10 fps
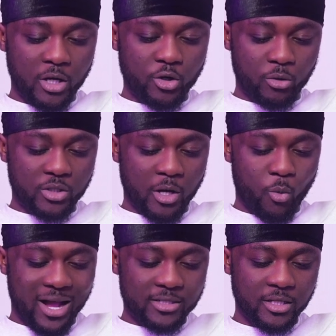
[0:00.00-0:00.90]
daughter
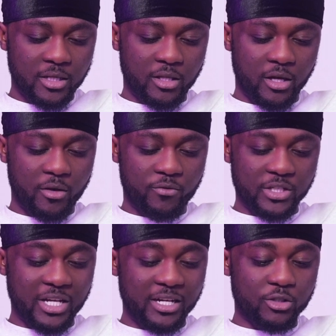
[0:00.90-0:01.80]
wax the
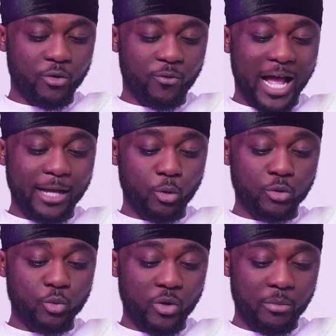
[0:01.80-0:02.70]
vaginas of
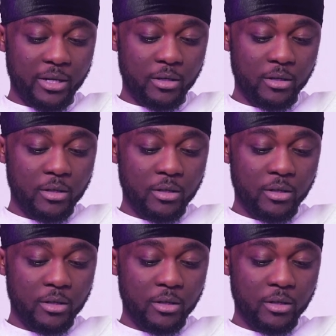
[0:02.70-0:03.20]
adult women,